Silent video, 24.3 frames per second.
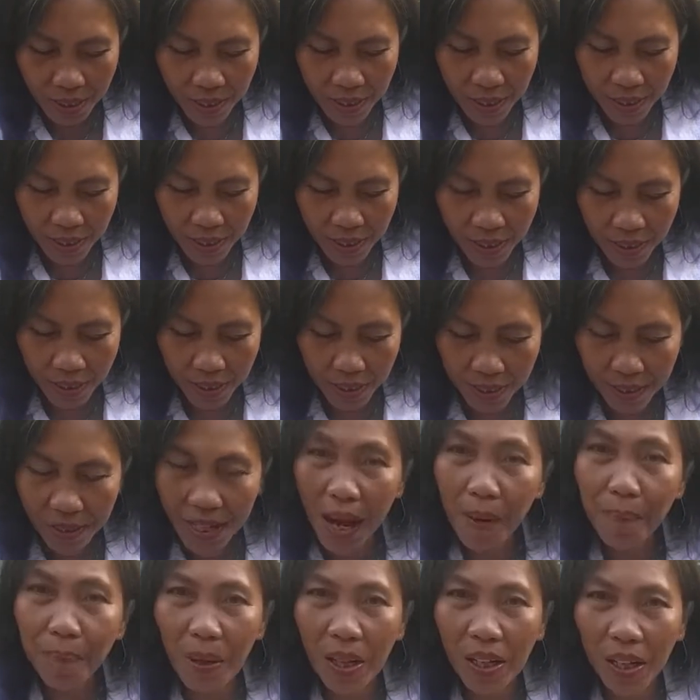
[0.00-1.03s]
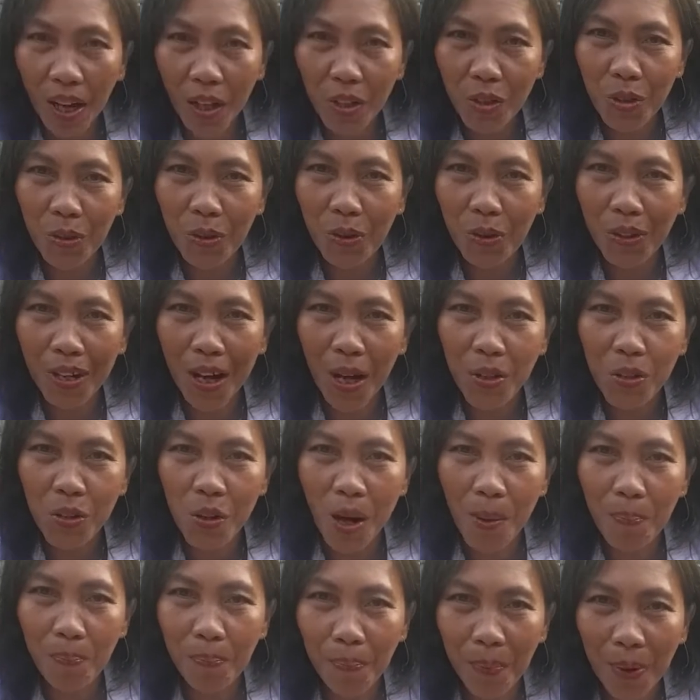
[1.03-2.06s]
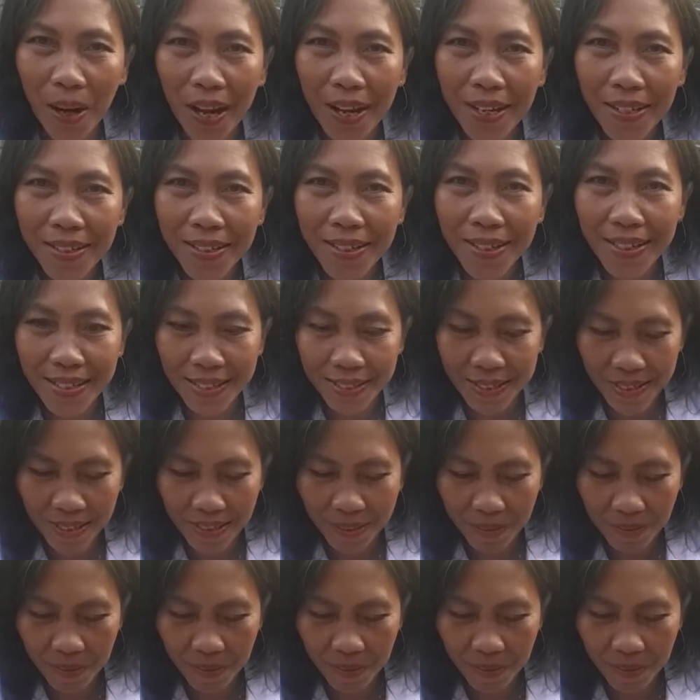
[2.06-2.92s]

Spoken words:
the application on how you apply this